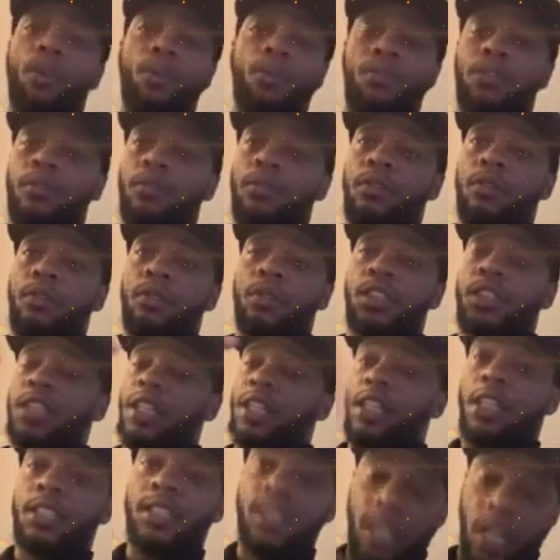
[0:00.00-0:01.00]
health,
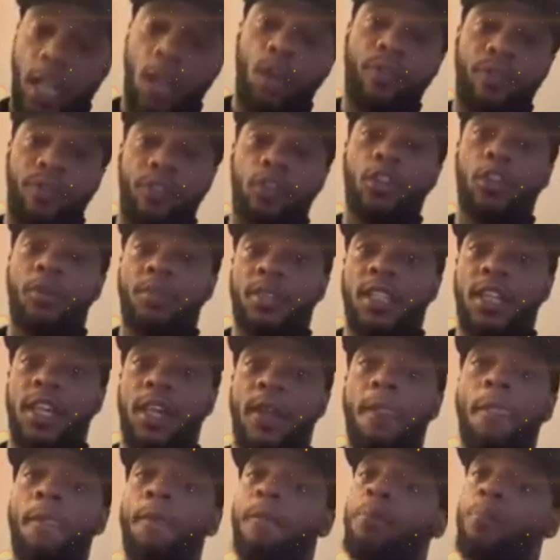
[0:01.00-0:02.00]
sickness and health, you know what I'm
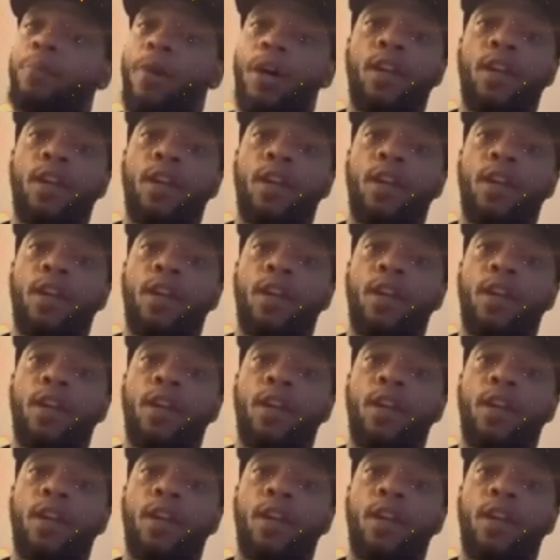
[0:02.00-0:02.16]
saying?